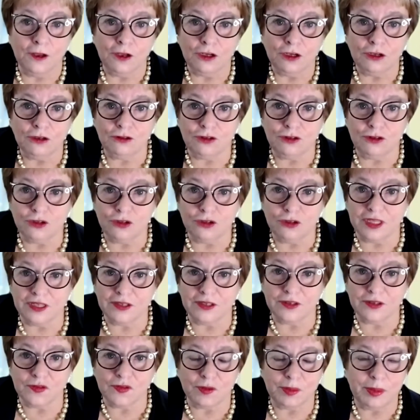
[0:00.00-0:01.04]
you do
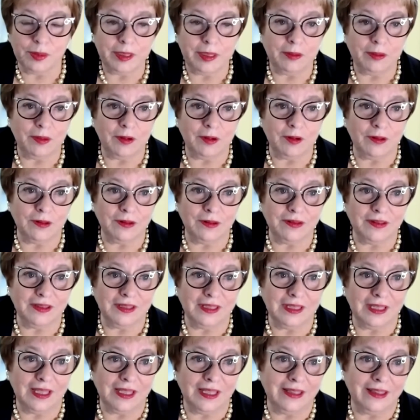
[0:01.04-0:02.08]
things for people,
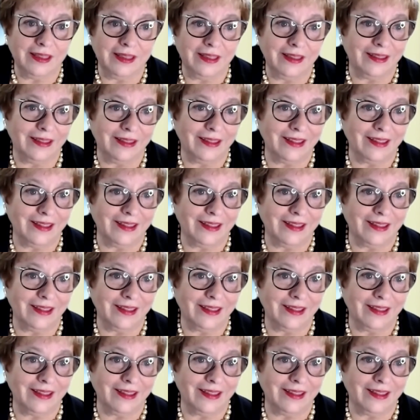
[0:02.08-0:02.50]
and